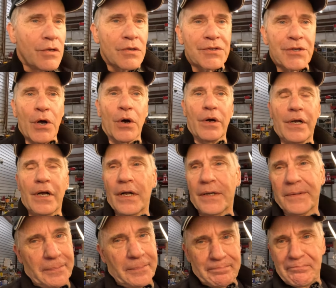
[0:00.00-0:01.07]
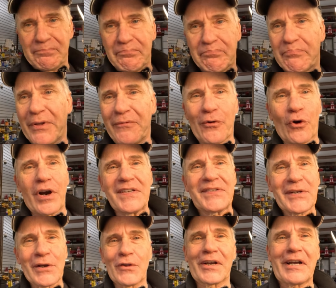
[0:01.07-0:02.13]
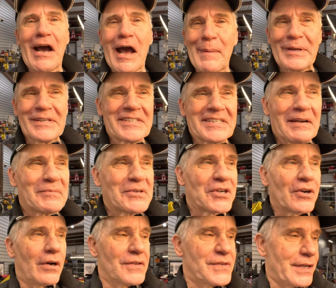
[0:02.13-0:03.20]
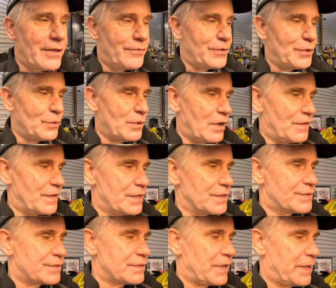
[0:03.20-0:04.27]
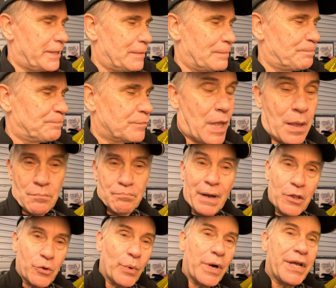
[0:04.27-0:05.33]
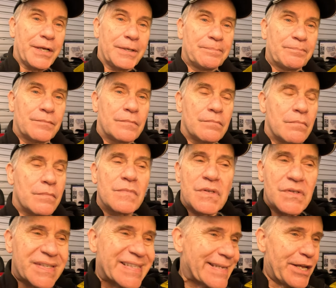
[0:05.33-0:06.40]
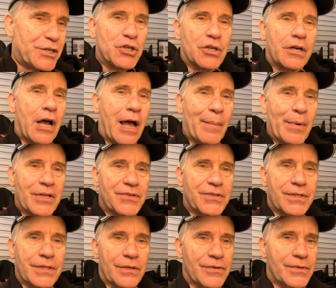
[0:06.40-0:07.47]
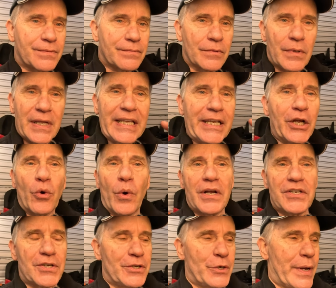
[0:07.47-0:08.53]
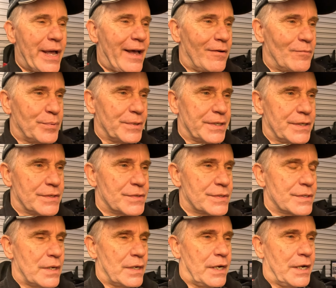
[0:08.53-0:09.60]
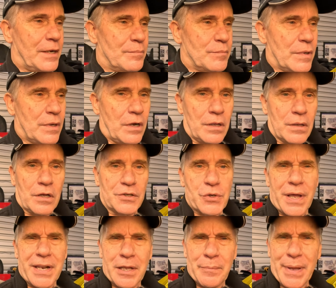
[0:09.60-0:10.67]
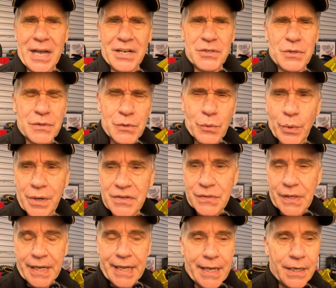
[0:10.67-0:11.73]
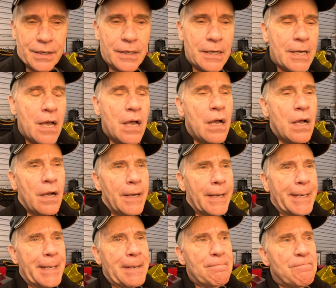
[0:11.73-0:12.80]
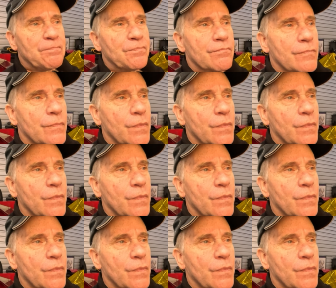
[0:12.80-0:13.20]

So, before I see all the comments, and I'm sure I'll see a few on this, and by the way, send your comments, any question you have, please. I'll try to get back to you as quick as I can. You